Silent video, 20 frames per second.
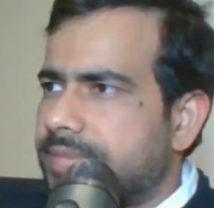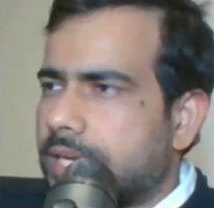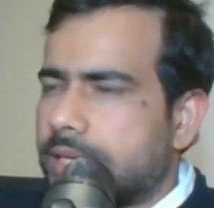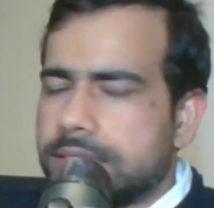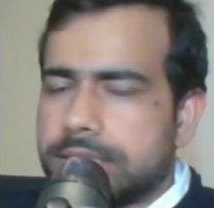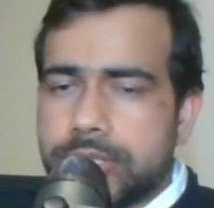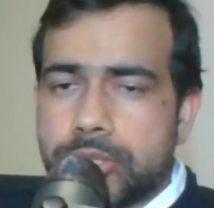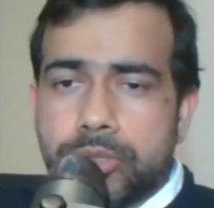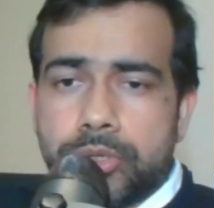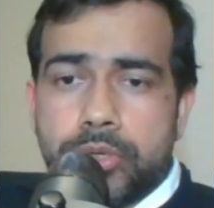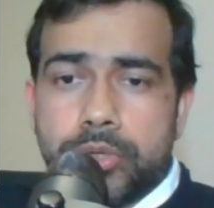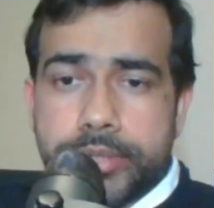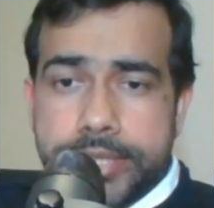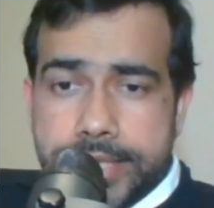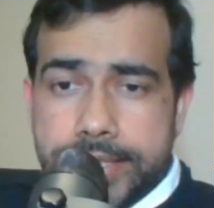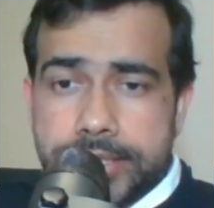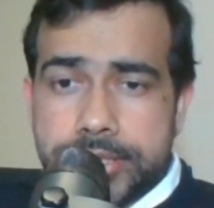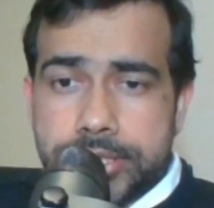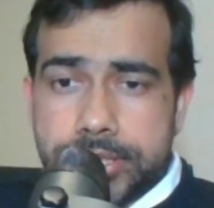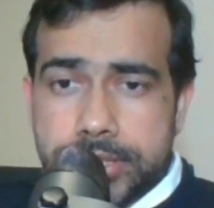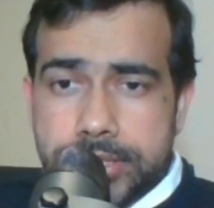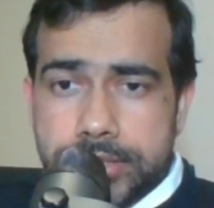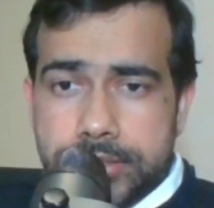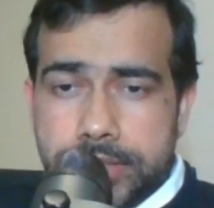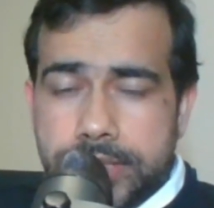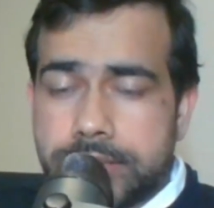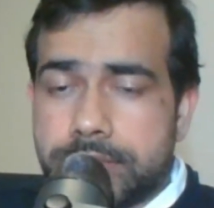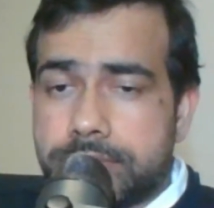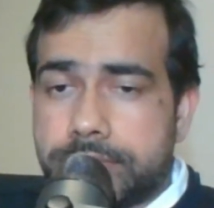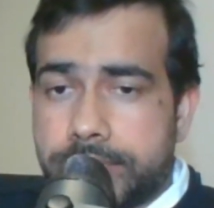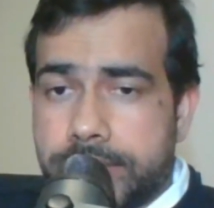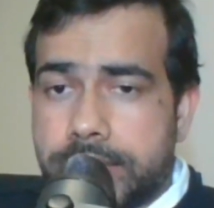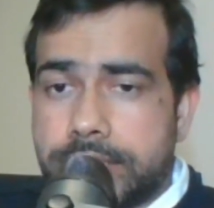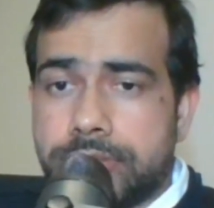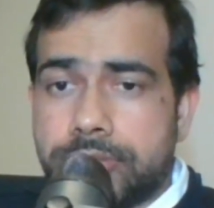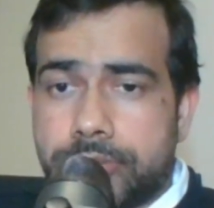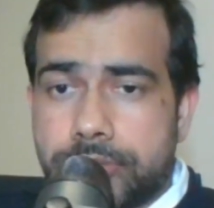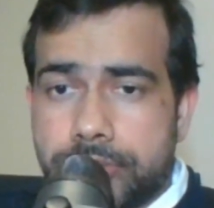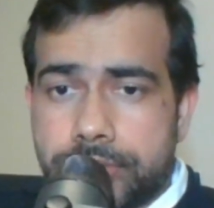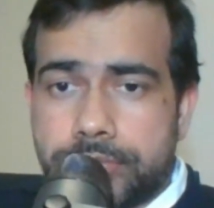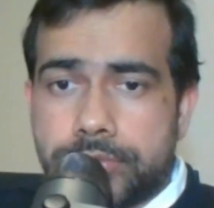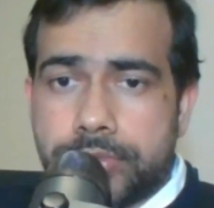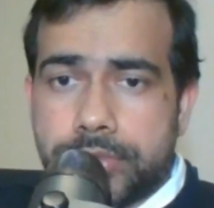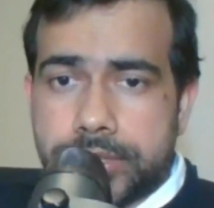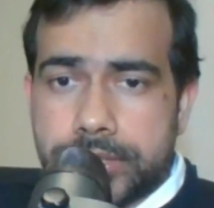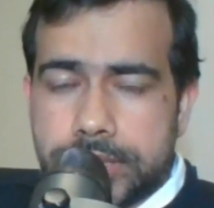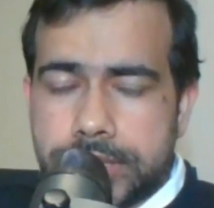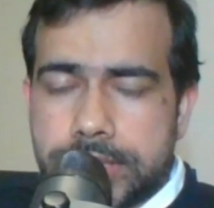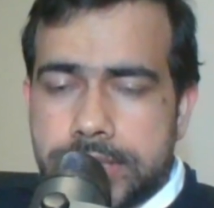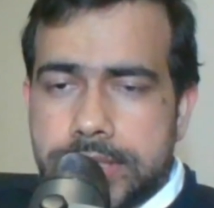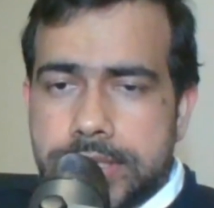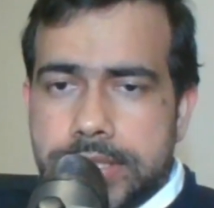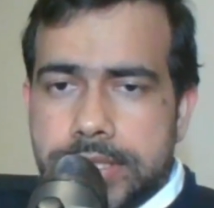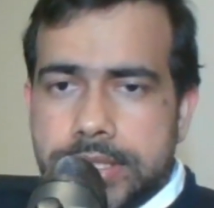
yeah, your location, like where you're going to work.